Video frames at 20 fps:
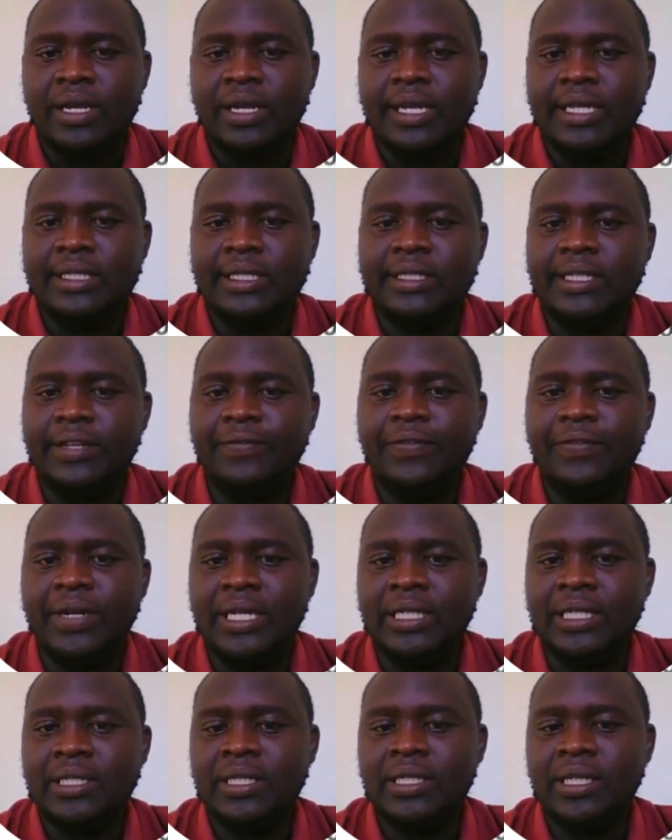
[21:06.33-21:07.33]
It's
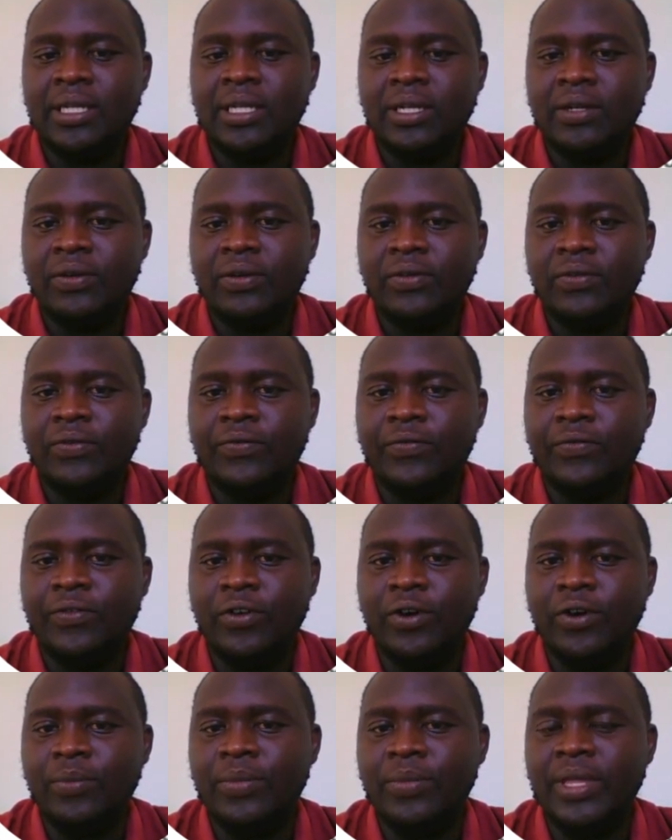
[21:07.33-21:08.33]
different
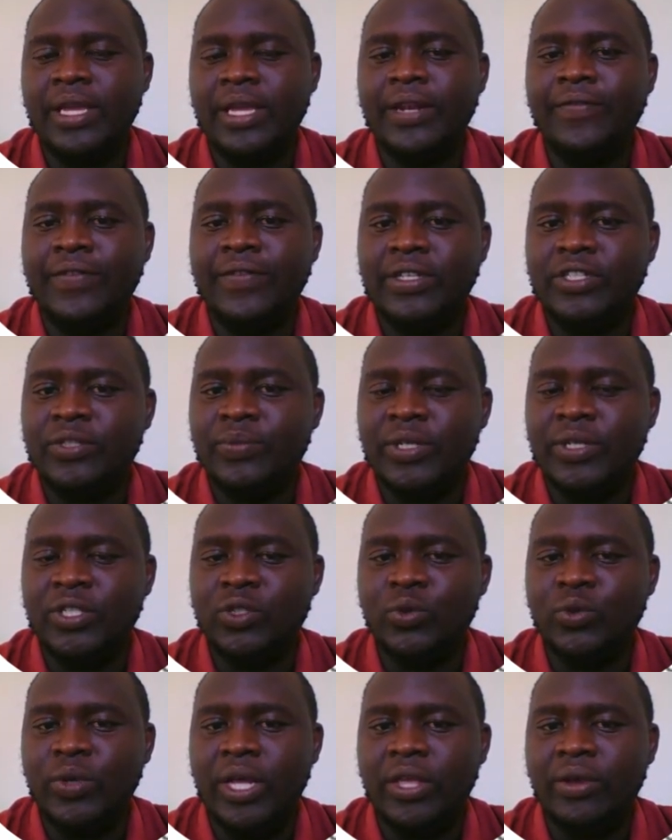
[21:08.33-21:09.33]
from the
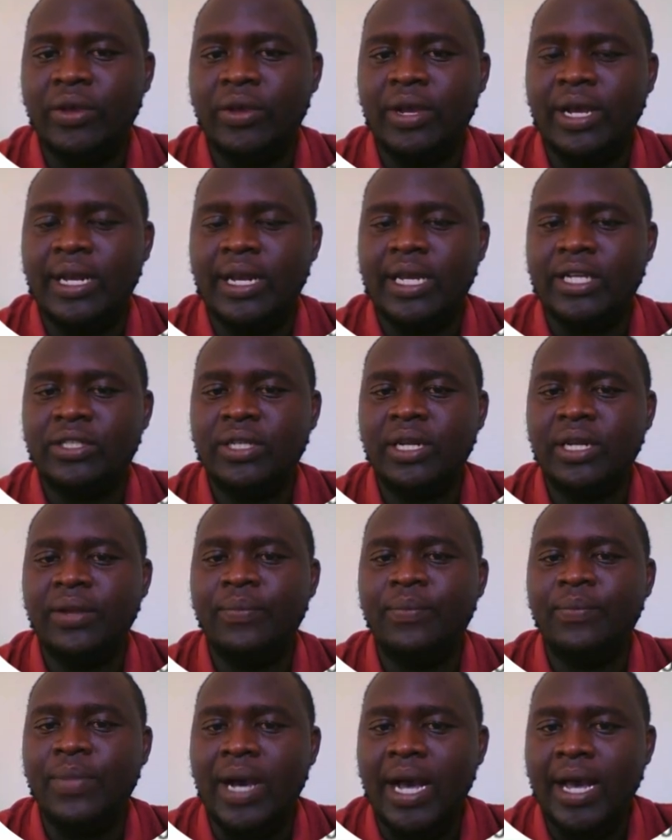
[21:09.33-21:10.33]
investments where you can actually
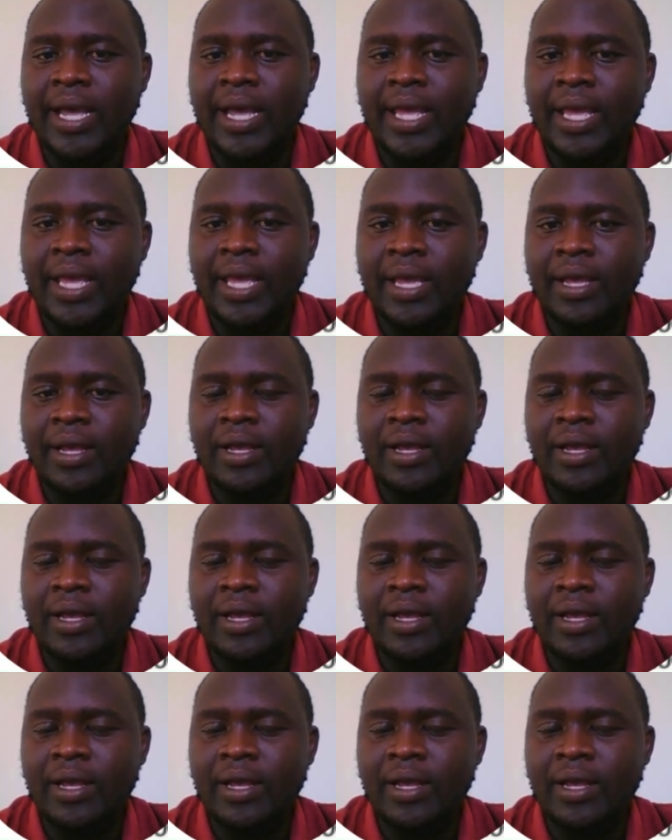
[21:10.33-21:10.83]
buy